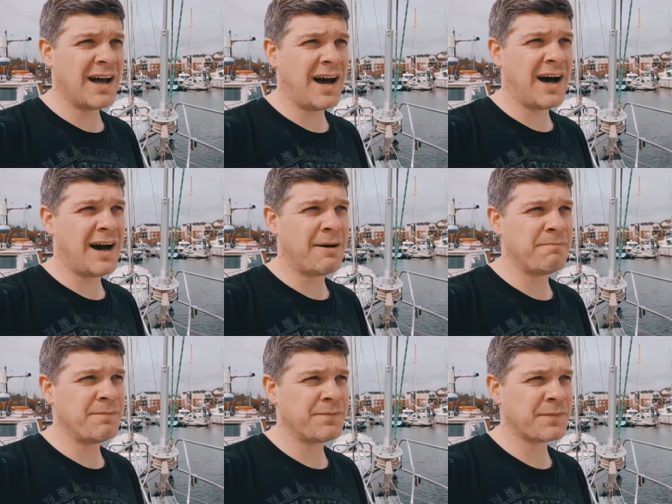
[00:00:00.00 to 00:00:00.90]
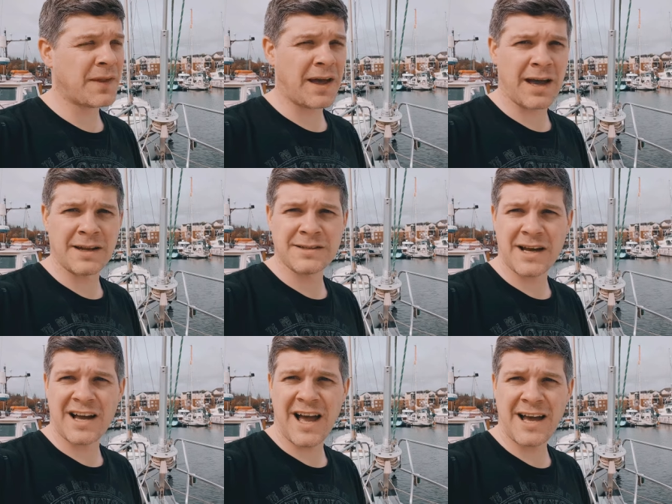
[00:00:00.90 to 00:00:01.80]
Um, and
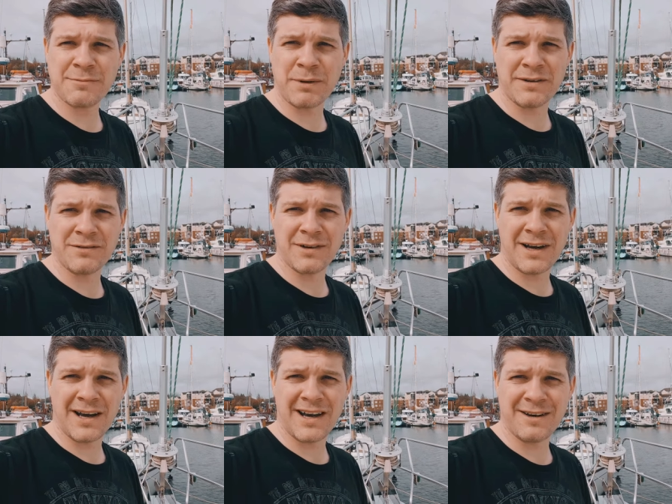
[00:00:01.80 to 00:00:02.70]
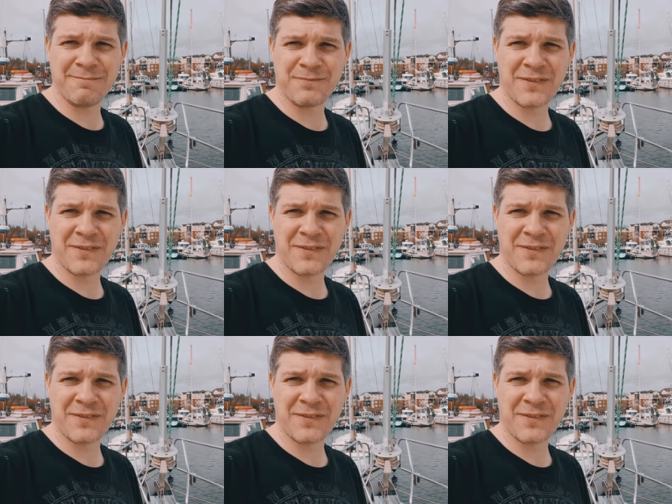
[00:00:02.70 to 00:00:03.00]
I had been um,